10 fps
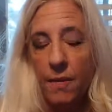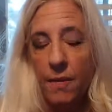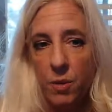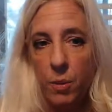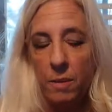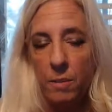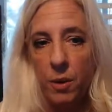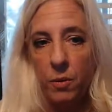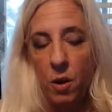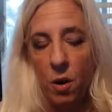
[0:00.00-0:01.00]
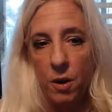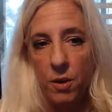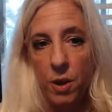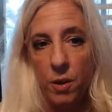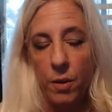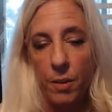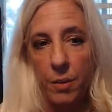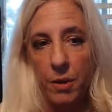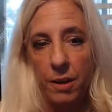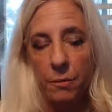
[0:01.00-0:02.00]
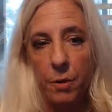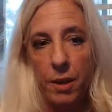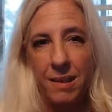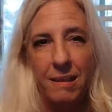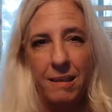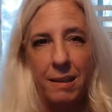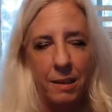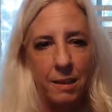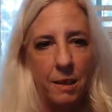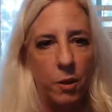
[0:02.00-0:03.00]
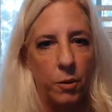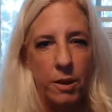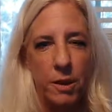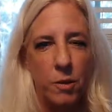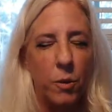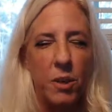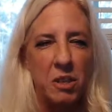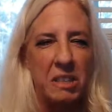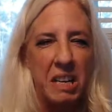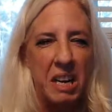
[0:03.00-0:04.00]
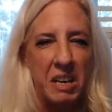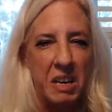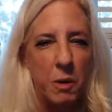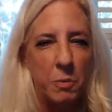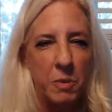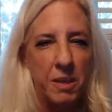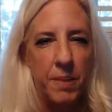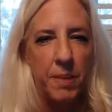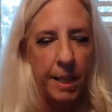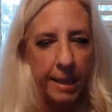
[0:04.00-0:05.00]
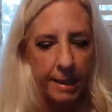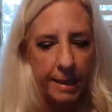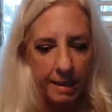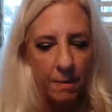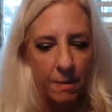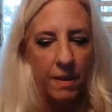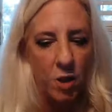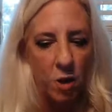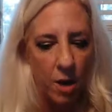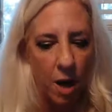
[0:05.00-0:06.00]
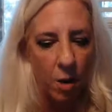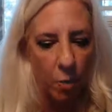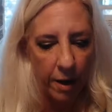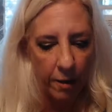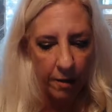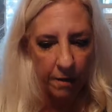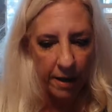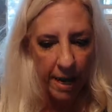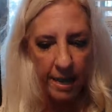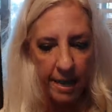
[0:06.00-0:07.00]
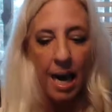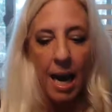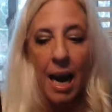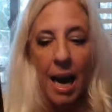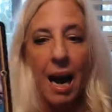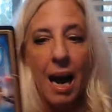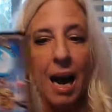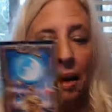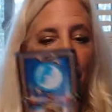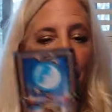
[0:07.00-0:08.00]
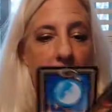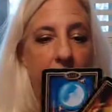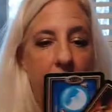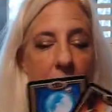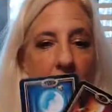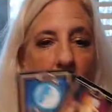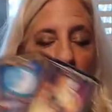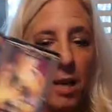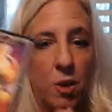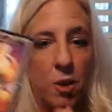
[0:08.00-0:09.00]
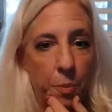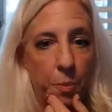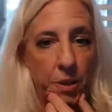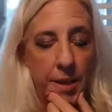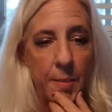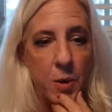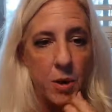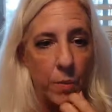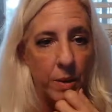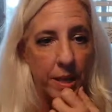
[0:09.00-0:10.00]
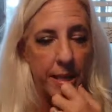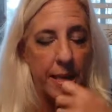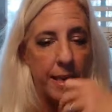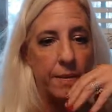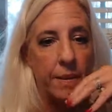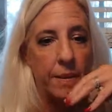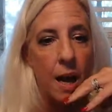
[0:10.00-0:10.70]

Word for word: That's what the moon card is going to represent for us, is a secret, or it's just an unknown, something hidden, something that you're not aware of yet. I feel like it's going to change your perception with the ten of,